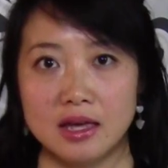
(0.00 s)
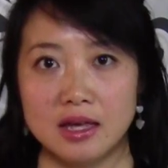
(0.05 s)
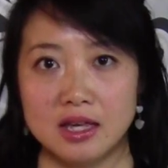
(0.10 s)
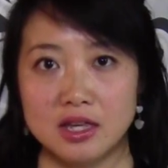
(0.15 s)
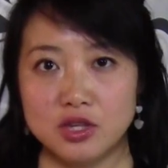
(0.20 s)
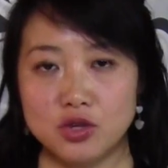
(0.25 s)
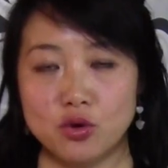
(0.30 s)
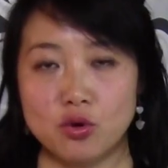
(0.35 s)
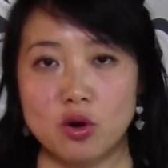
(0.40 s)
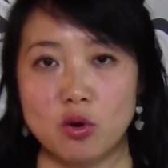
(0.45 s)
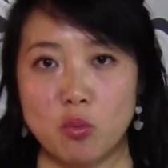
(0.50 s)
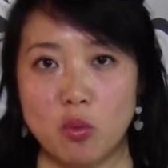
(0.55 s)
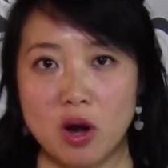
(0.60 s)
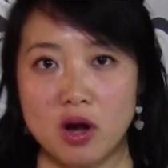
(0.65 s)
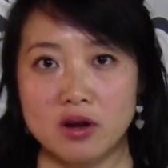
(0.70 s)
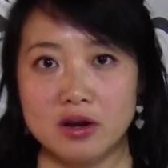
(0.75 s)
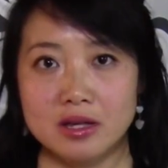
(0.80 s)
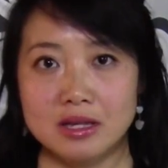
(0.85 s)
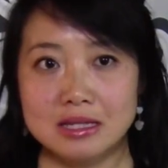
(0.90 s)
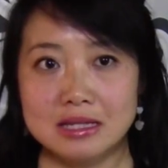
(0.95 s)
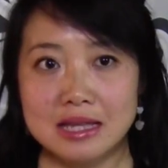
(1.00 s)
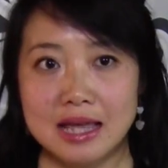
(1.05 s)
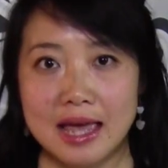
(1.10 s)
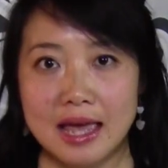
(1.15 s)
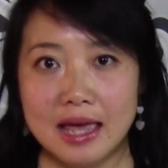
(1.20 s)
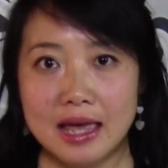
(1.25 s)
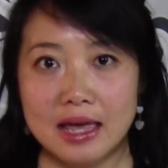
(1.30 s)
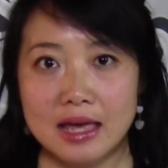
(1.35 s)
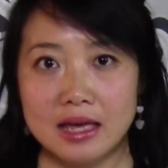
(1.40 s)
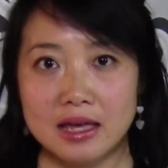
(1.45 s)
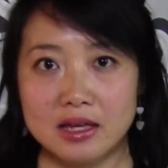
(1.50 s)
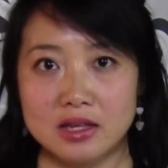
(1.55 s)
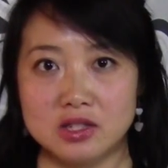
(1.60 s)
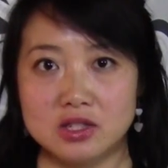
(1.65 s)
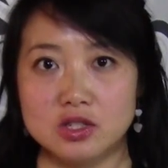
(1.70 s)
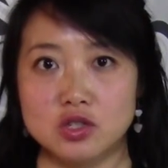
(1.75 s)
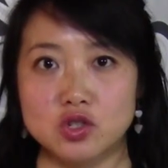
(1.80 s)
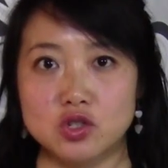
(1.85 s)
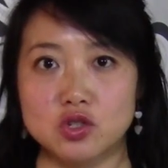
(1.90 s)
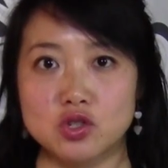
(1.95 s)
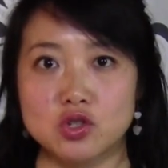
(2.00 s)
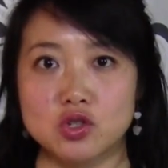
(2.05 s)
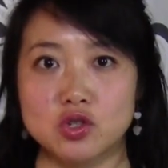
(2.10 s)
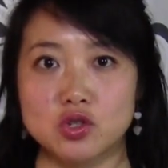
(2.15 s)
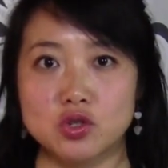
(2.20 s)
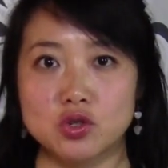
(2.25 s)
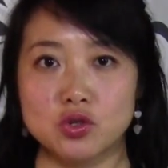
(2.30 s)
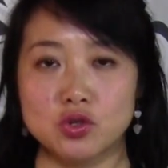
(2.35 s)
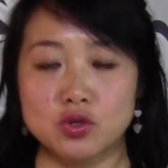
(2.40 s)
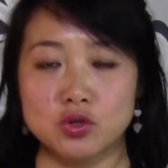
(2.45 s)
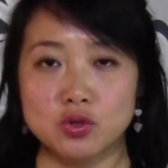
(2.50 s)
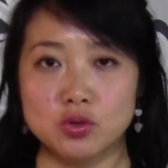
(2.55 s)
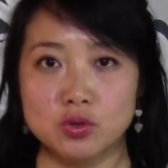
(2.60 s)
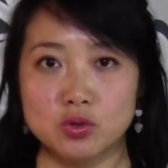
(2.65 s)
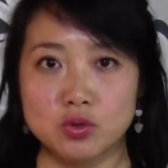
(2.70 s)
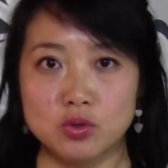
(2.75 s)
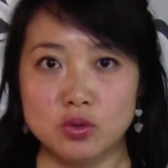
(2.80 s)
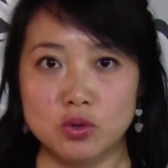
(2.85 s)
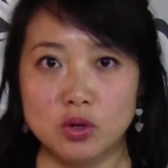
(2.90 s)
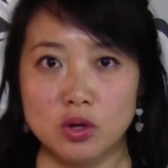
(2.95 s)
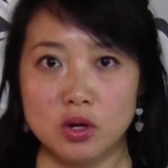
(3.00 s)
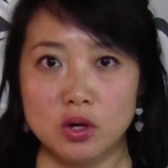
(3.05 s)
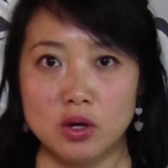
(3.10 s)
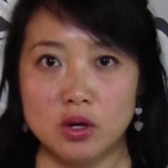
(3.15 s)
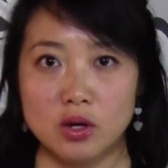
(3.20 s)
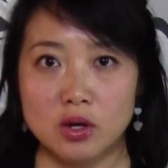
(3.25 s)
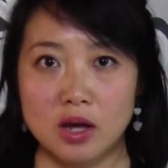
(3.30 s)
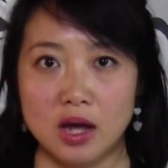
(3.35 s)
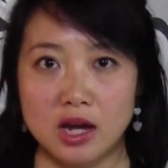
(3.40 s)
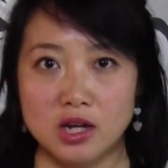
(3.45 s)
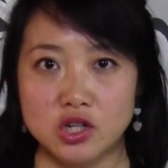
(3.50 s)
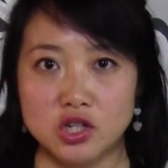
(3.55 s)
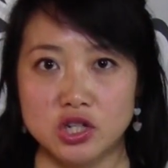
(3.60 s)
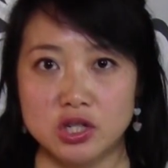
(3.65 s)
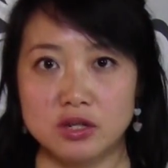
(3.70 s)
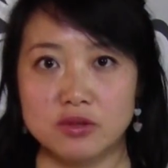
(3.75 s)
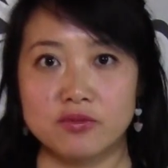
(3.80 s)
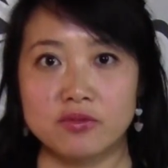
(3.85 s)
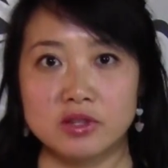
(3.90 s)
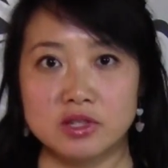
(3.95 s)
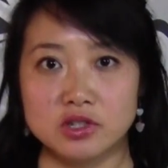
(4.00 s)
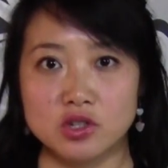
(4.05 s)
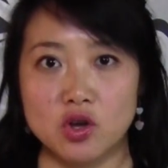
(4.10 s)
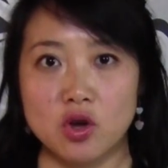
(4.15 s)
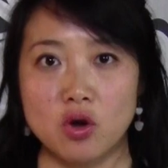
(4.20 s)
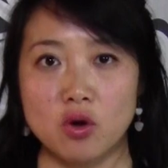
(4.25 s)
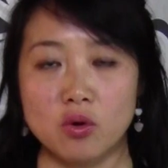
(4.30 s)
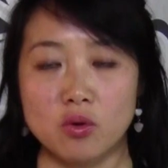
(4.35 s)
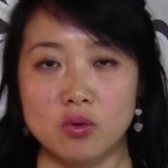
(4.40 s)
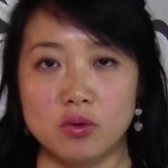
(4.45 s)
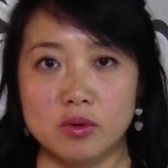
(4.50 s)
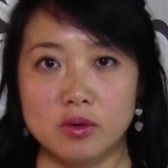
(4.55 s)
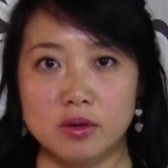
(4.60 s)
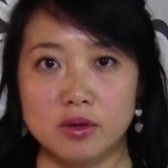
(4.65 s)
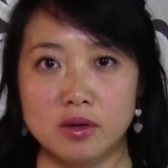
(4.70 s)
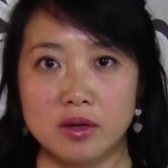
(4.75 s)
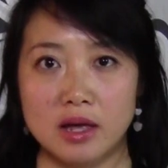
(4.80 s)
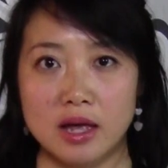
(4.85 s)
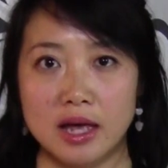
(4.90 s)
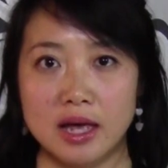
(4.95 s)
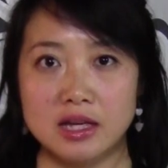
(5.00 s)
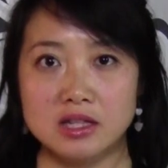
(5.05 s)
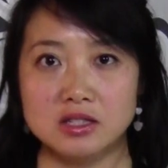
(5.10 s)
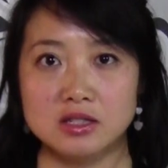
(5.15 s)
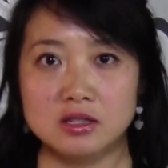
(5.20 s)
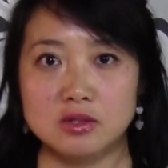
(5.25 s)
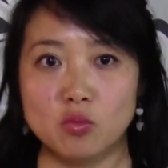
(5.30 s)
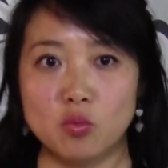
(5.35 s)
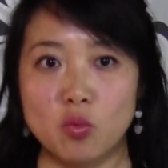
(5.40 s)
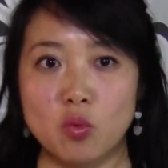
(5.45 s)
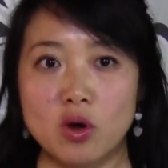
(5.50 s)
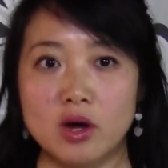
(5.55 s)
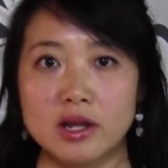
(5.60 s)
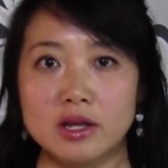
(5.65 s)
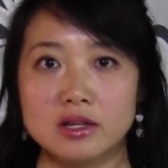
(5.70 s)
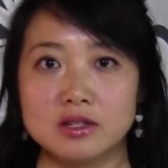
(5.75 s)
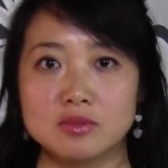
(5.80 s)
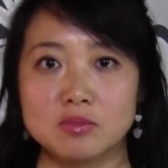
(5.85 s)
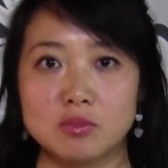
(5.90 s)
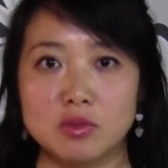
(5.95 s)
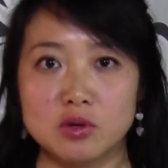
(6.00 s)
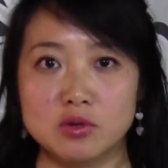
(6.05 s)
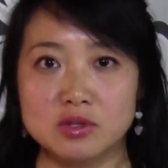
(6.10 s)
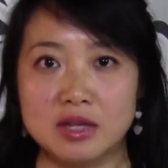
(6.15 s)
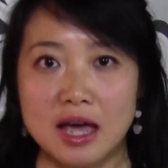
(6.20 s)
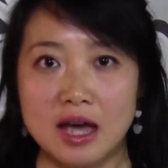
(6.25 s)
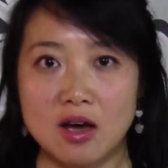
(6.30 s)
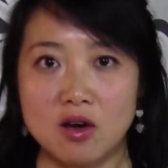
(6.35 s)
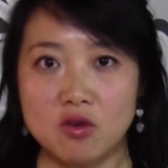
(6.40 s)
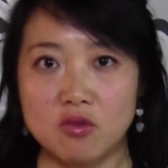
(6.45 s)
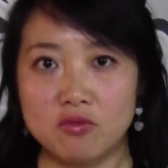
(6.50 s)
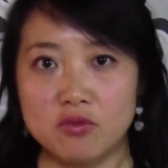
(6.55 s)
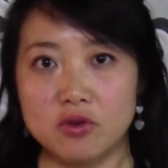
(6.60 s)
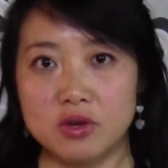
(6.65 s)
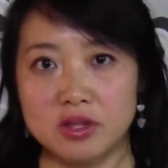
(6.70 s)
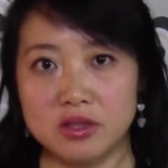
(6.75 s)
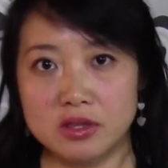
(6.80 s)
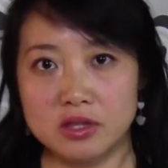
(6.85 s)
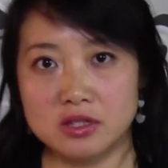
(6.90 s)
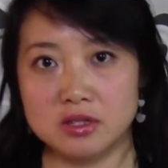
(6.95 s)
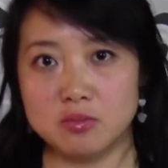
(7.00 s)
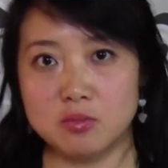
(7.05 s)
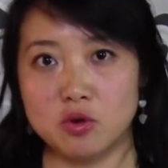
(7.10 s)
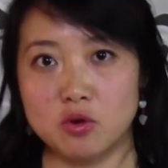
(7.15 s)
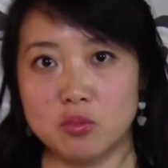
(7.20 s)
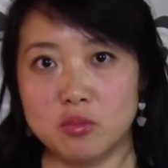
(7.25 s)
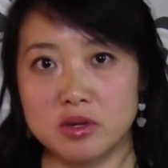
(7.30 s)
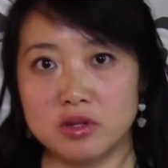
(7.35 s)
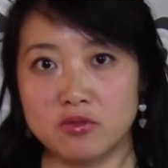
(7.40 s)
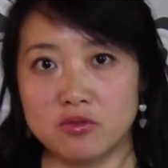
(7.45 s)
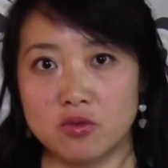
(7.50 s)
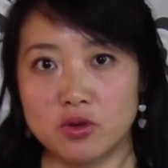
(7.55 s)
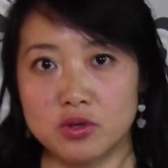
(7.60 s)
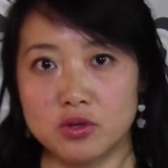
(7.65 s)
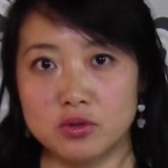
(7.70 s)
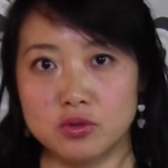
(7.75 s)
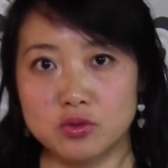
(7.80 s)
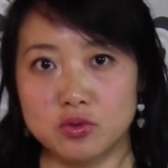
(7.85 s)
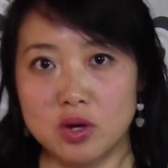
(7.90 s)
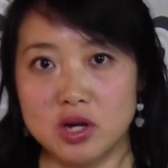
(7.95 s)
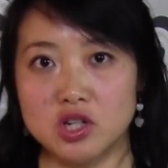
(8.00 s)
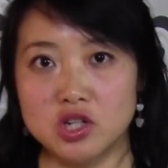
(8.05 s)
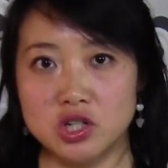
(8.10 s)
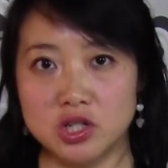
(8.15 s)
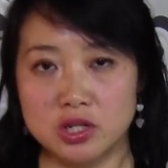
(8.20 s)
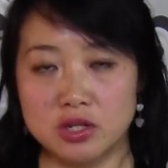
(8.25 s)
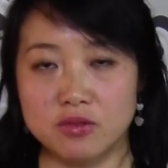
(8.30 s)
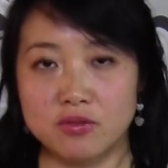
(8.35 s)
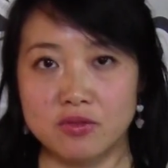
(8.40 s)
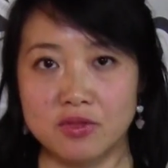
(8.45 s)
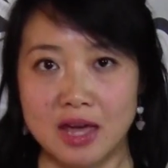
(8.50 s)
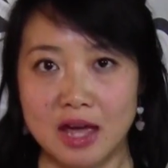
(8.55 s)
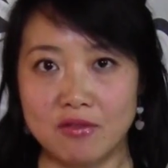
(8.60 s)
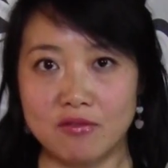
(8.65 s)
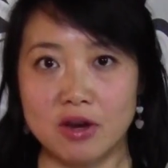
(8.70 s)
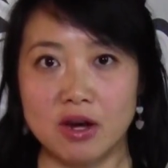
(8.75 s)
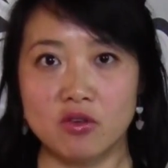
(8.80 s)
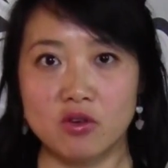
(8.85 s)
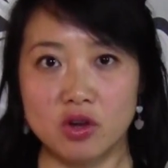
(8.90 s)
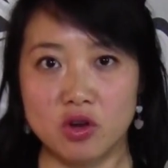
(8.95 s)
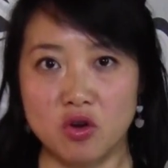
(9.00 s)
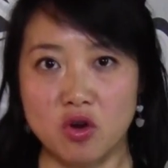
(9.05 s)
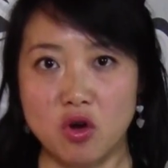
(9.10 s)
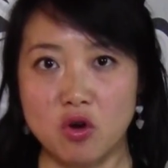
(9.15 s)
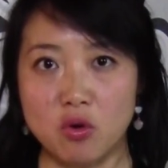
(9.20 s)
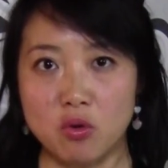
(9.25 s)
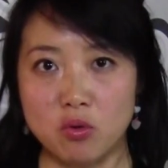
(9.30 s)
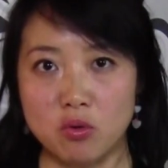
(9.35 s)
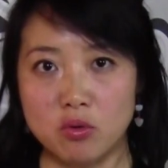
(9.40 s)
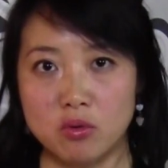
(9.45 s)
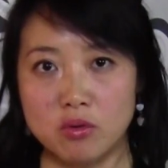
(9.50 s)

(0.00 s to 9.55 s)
in your awareness is to achieve this goal. Is what is most helpful in this moment for you to achieve that very goal.